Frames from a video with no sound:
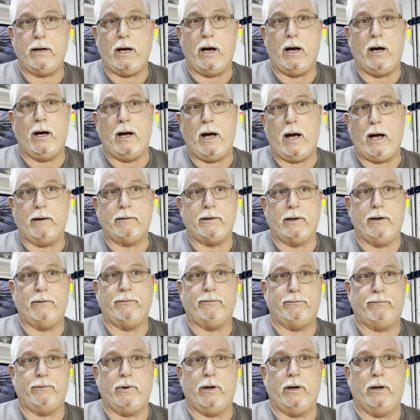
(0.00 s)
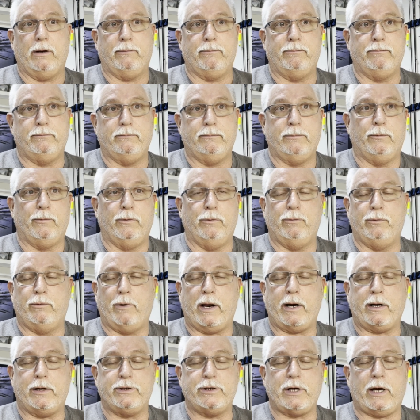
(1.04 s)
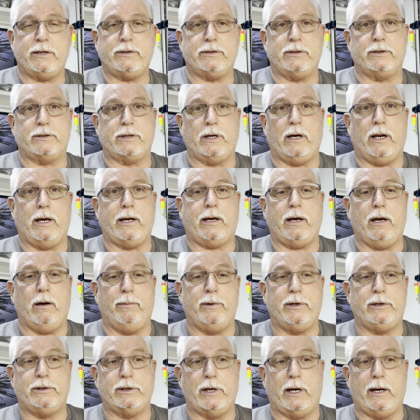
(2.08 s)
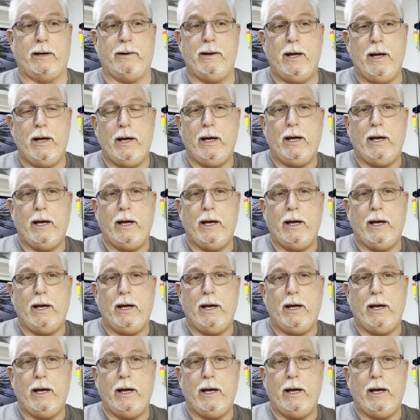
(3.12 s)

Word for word: I, I live uh, right adjacent to Lake LBJ,